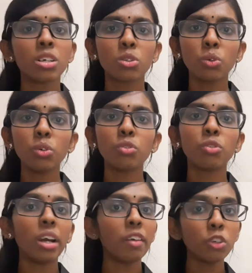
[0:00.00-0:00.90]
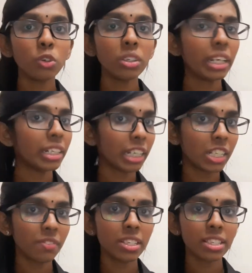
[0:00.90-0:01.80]
So for everyone at
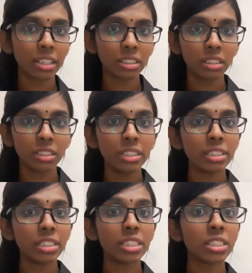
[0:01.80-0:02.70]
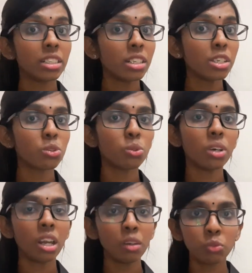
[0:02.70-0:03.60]
activity center, this is really so
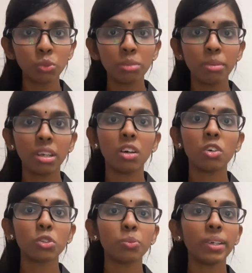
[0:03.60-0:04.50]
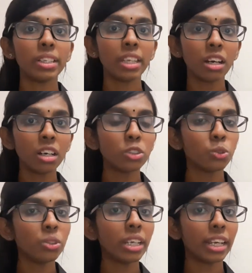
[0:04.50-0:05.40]
helpful because when they are
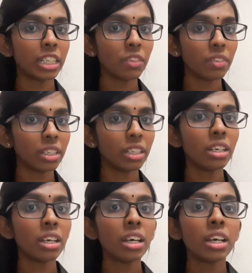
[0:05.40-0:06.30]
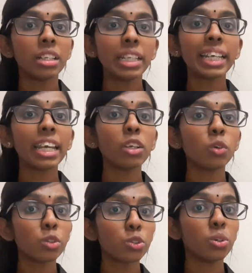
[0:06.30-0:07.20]
doing activity, they can
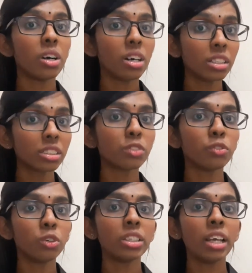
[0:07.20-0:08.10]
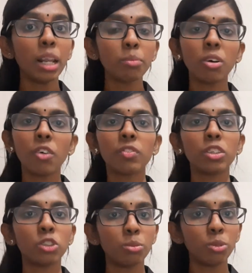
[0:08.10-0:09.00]
also ask for the help of the
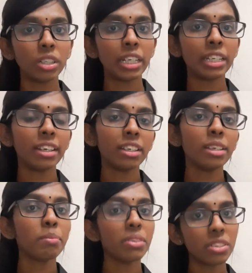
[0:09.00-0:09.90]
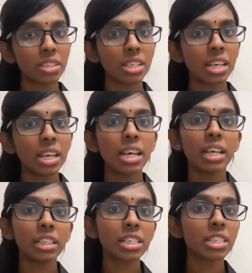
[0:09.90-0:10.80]
robot in taking pictures.
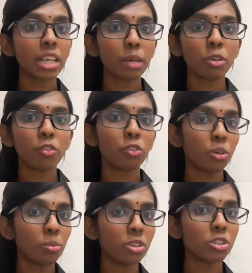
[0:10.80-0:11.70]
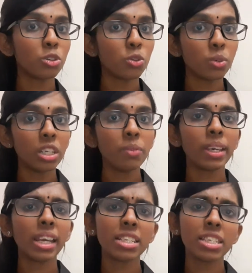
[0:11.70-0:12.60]
This type of robots usually we
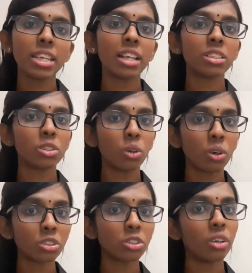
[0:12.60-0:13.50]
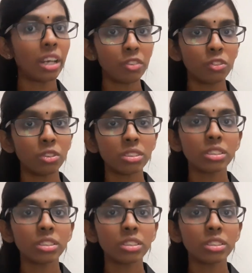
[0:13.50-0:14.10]
can see at stores or airport.